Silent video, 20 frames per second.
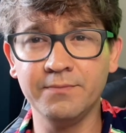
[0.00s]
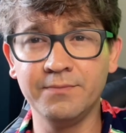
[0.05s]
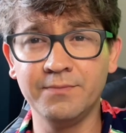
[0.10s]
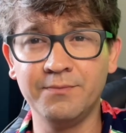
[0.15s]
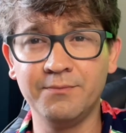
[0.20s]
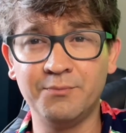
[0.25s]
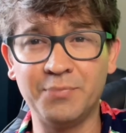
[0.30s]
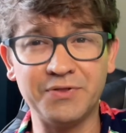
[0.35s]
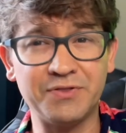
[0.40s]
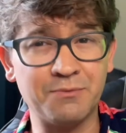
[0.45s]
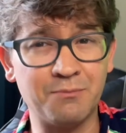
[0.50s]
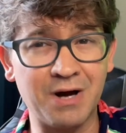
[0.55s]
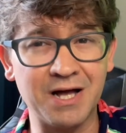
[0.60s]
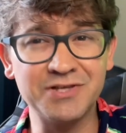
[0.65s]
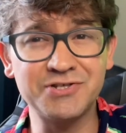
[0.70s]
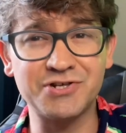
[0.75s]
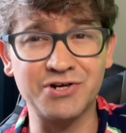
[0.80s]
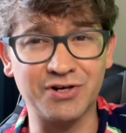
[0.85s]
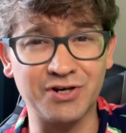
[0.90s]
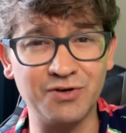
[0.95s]
But the
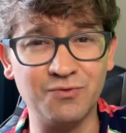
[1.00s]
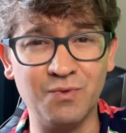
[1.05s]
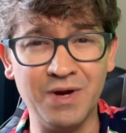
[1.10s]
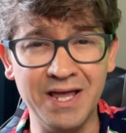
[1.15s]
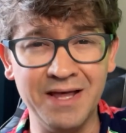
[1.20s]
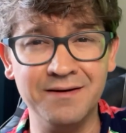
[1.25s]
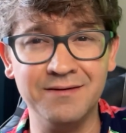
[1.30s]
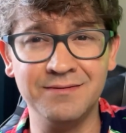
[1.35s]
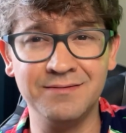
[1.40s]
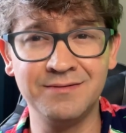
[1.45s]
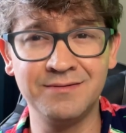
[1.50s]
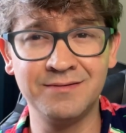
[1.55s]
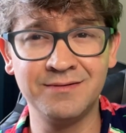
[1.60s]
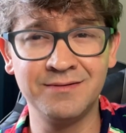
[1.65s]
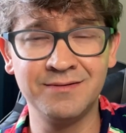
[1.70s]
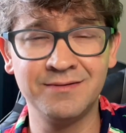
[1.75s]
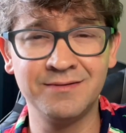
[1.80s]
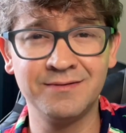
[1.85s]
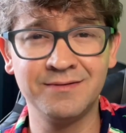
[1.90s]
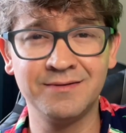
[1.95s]
monster could win.
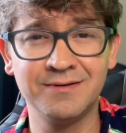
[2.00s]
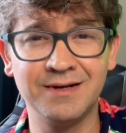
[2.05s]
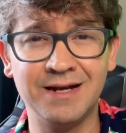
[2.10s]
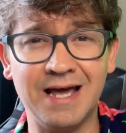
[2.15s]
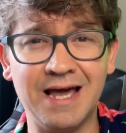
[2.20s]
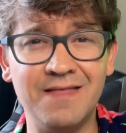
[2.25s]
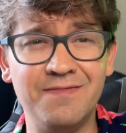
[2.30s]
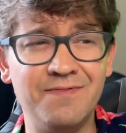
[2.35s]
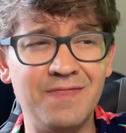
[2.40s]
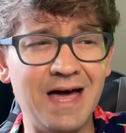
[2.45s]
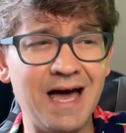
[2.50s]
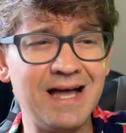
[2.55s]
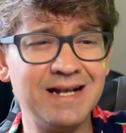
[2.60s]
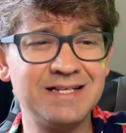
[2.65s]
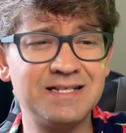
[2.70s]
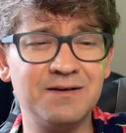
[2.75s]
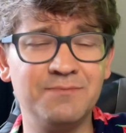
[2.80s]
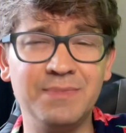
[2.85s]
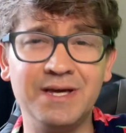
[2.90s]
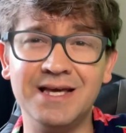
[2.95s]
And that
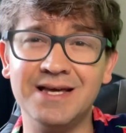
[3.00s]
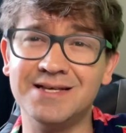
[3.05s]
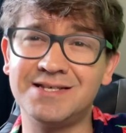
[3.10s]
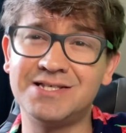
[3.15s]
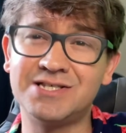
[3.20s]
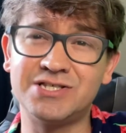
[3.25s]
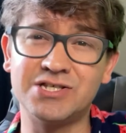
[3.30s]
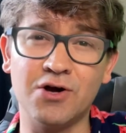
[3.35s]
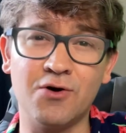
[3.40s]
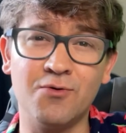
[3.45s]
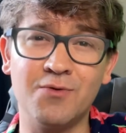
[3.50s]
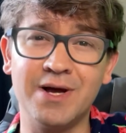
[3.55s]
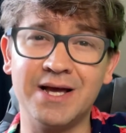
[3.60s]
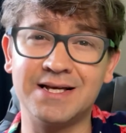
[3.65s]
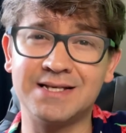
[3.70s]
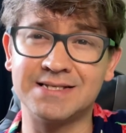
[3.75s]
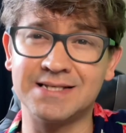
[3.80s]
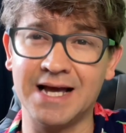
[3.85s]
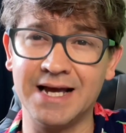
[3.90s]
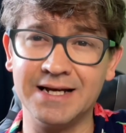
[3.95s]
to me is so
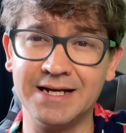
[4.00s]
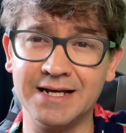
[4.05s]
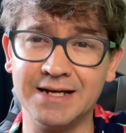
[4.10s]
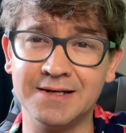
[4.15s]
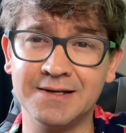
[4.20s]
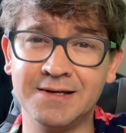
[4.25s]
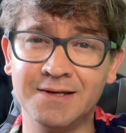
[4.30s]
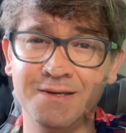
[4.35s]
exciting.